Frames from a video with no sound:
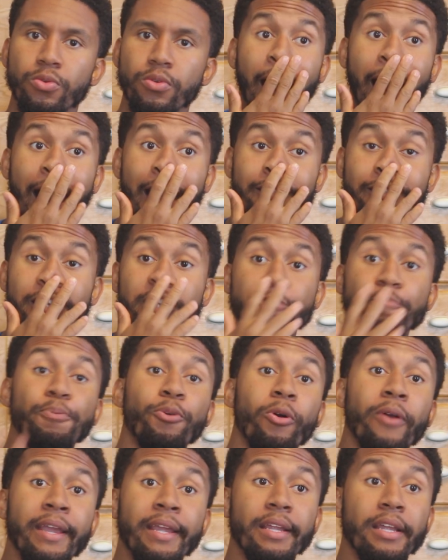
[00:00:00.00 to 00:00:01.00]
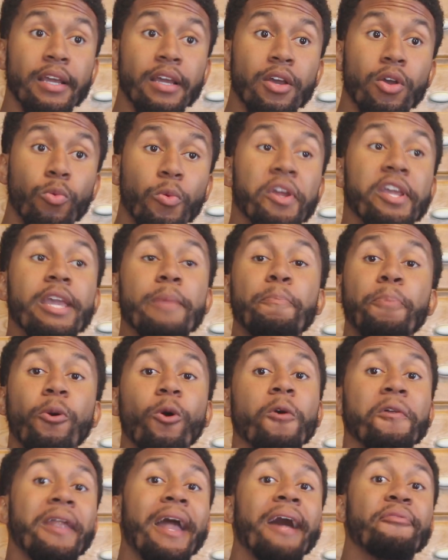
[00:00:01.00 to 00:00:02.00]
At this point, when he pulled out
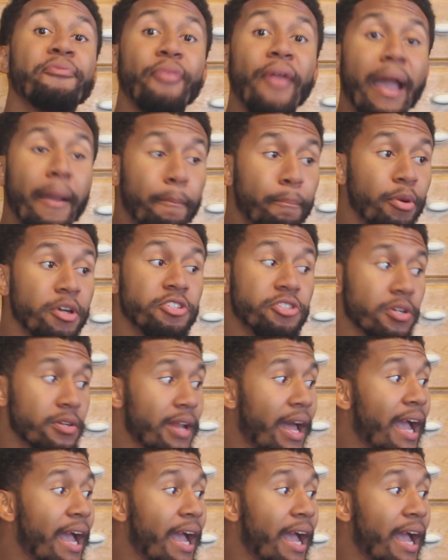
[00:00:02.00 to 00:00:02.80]
that butcher knife,